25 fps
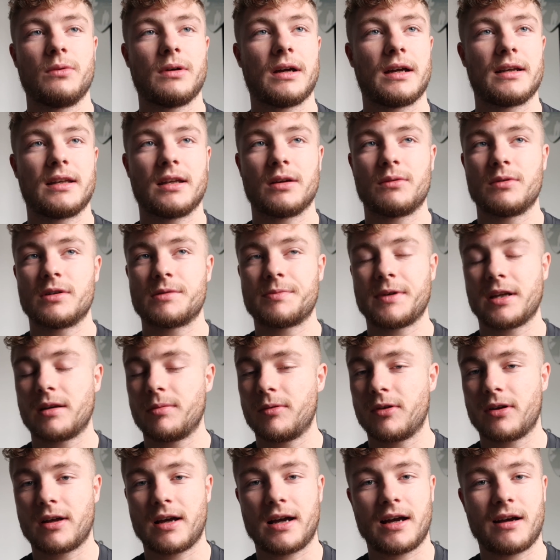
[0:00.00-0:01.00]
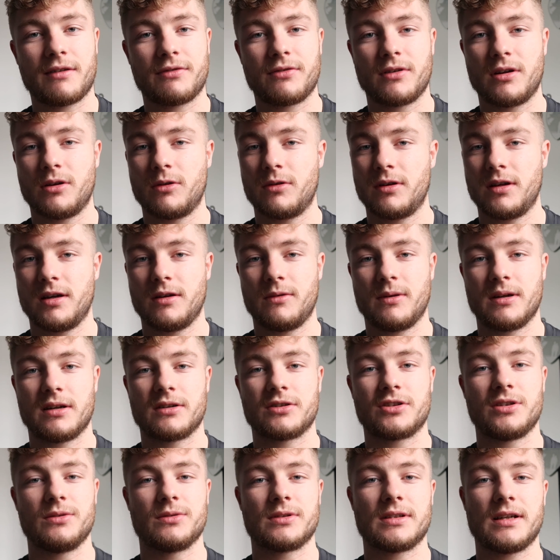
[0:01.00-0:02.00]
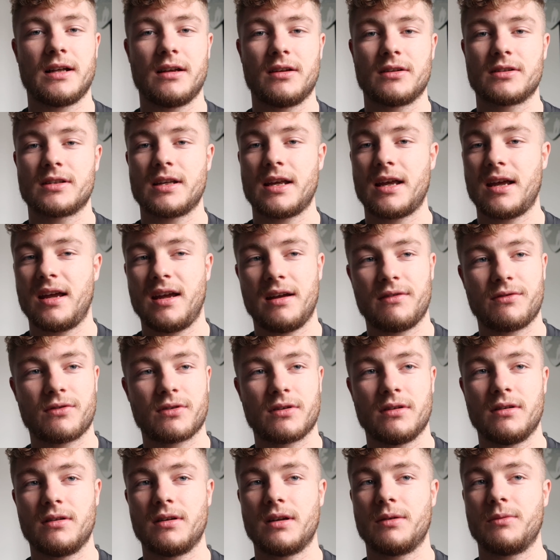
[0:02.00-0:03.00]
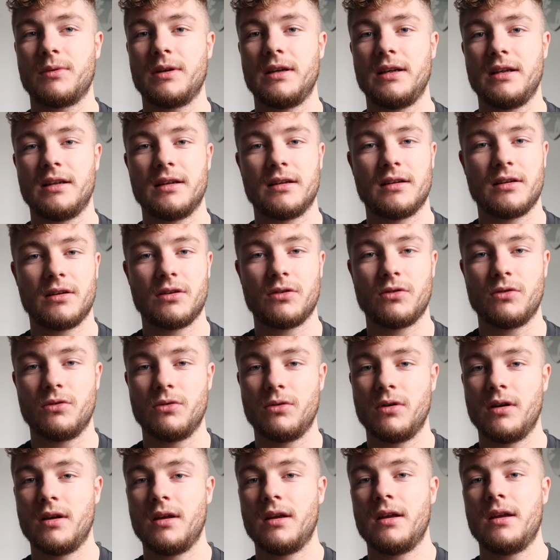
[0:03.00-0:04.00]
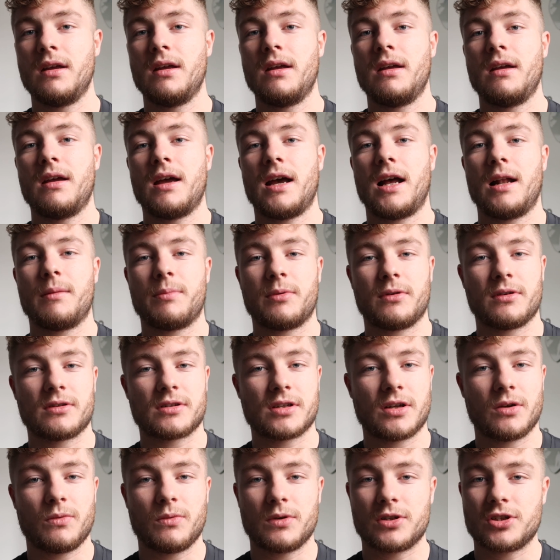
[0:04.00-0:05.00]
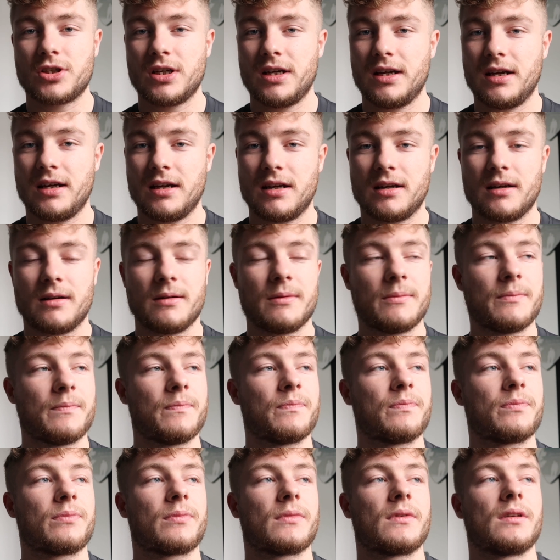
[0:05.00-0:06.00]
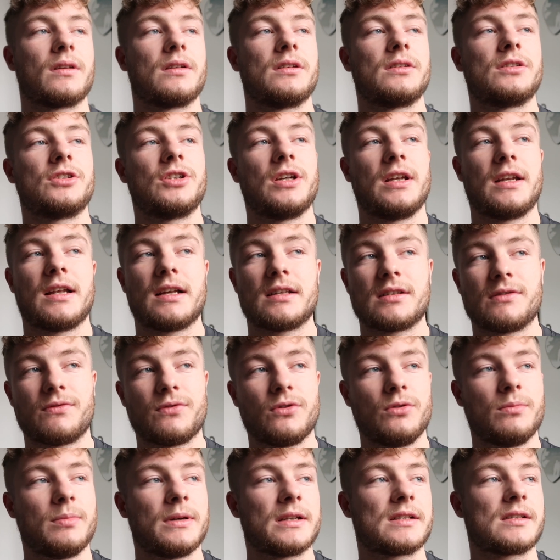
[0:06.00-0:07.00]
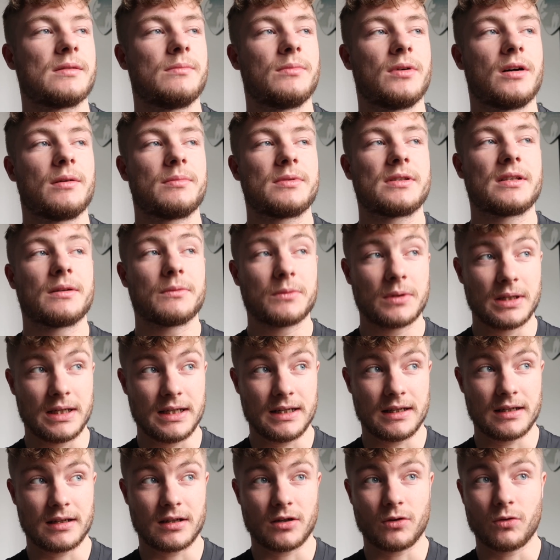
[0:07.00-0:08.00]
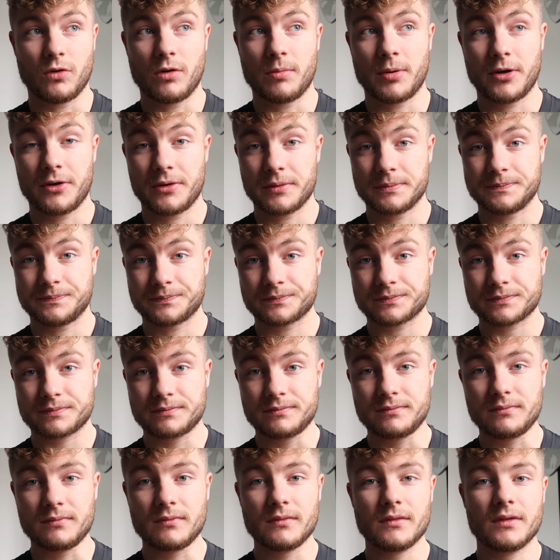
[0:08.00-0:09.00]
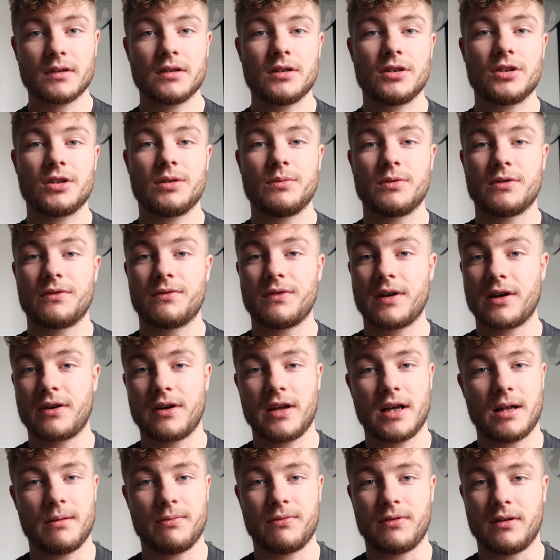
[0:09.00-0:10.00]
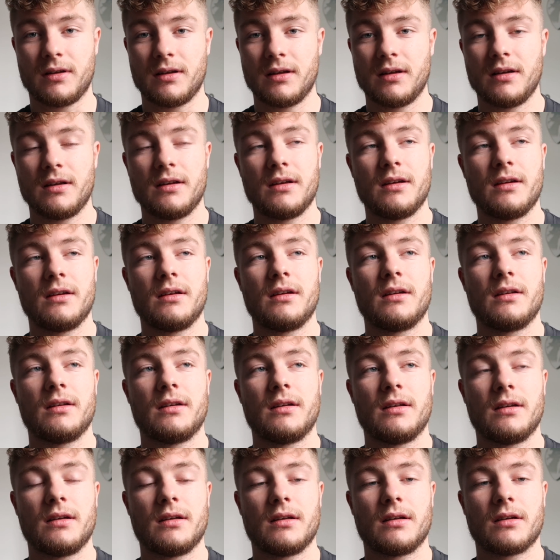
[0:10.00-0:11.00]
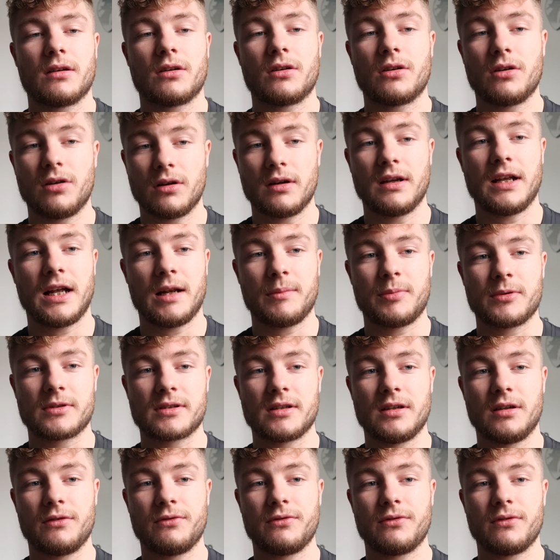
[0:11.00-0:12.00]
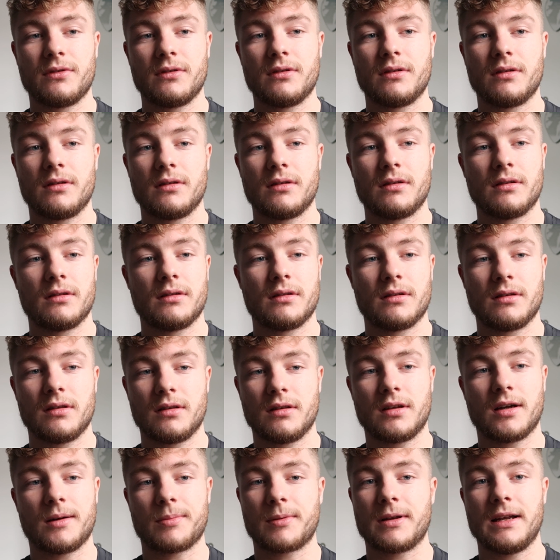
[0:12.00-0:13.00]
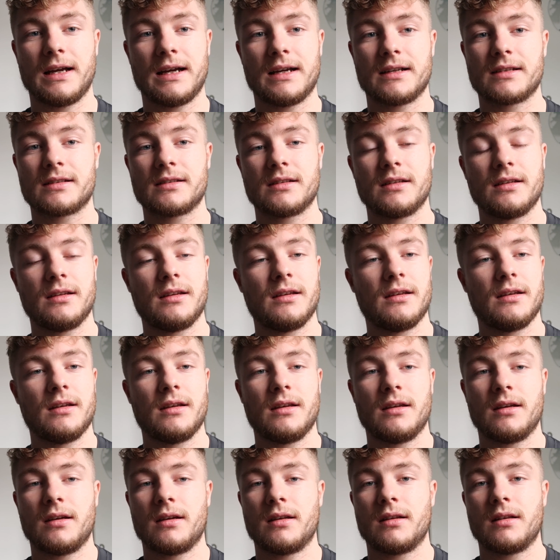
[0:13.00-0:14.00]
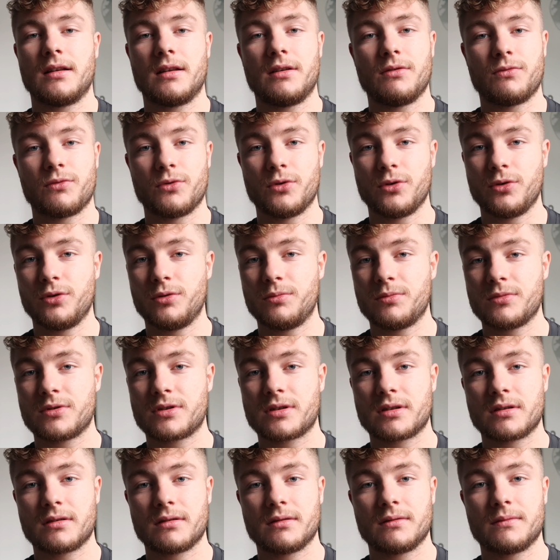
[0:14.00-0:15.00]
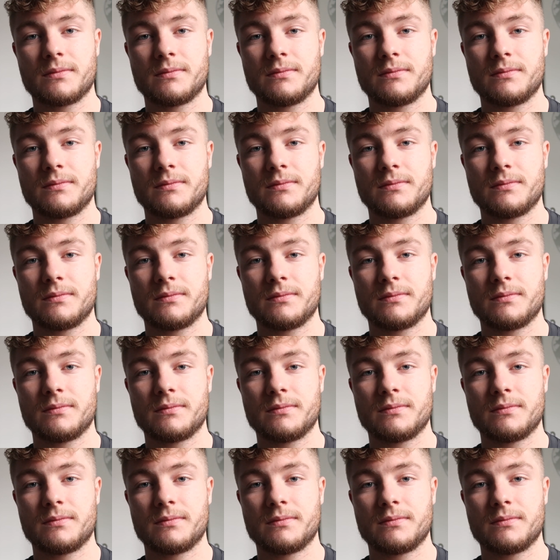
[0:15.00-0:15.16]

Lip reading: I think we spent about a half an hour there with her. She was telling us everything that we needed to know, helping us out with Shane. Shane has a few bits and bobs that we needed to know about. She was very helpful, couldn't help us enough. Top class. The rooms,